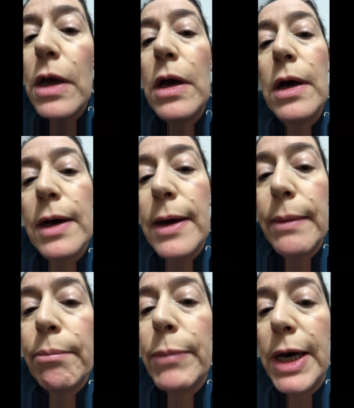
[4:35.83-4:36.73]

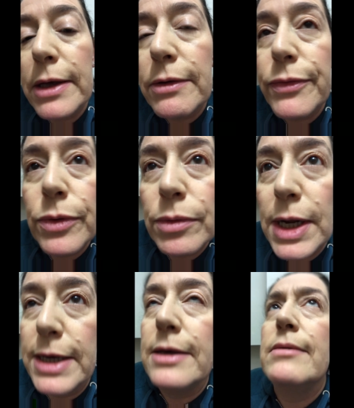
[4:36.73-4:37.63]
But if you,
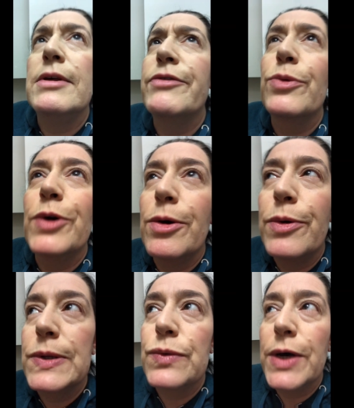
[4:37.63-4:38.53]
like, even when I
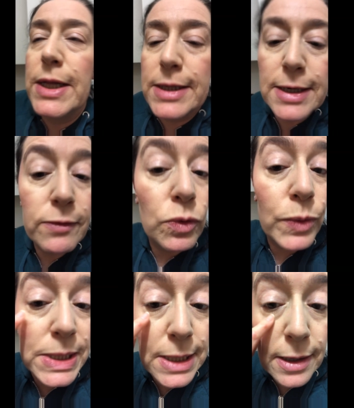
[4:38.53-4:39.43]
was 20, I've
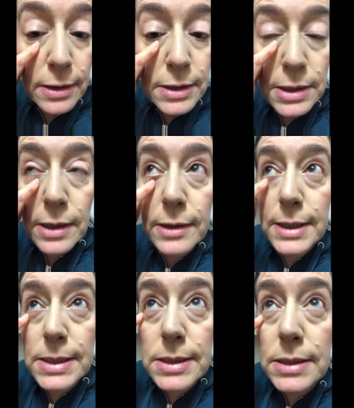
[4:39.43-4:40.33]
always had
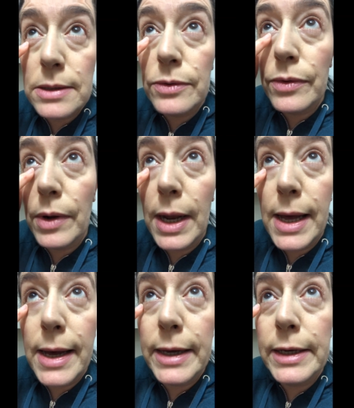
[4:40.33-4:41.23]
this,
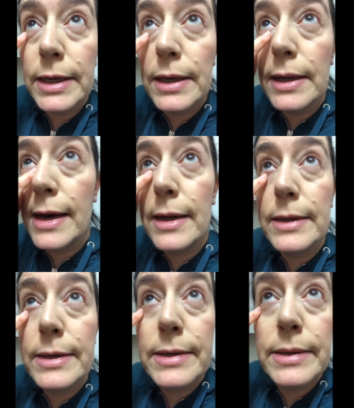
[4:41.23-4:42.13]
line
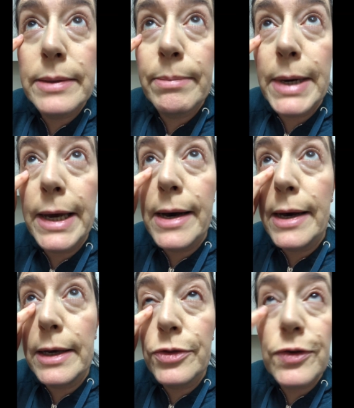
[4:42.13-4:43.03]
under my
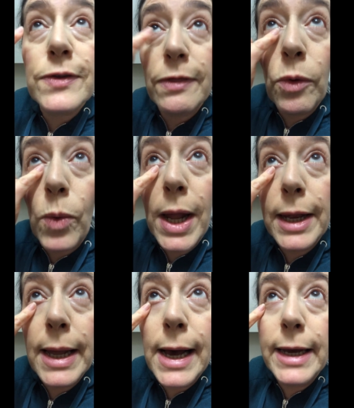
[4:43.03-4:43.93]
eye, just the
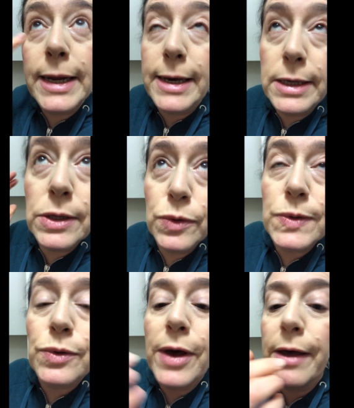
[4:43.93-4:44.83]
one line I
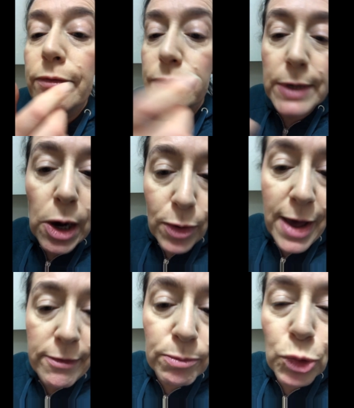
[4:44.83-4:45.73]
used to have. Now I
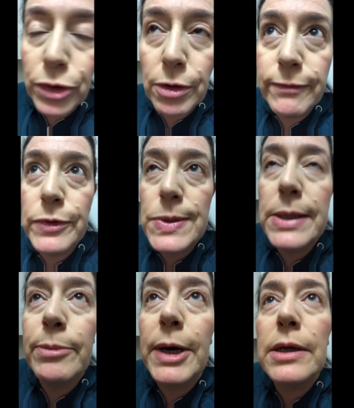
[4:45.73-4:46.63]
have more,
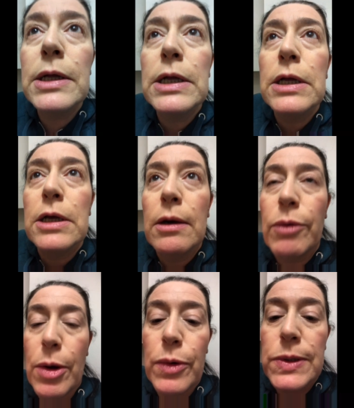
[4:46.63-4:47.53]
obviously, but
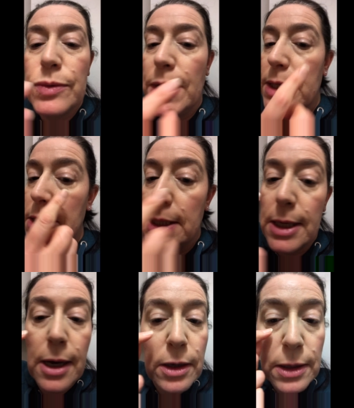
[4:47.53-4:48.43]
when I was
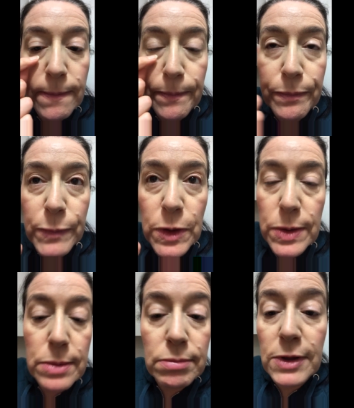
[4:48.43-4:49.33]
20,
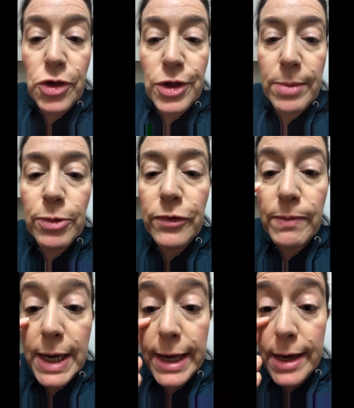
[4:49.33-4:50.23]
because the shape of
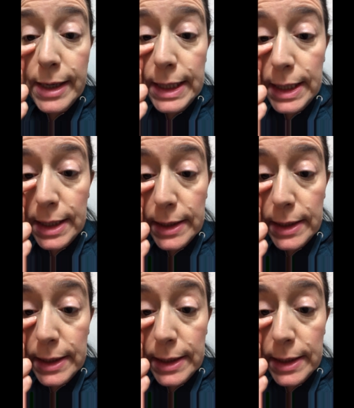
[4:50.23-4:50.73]
my eye,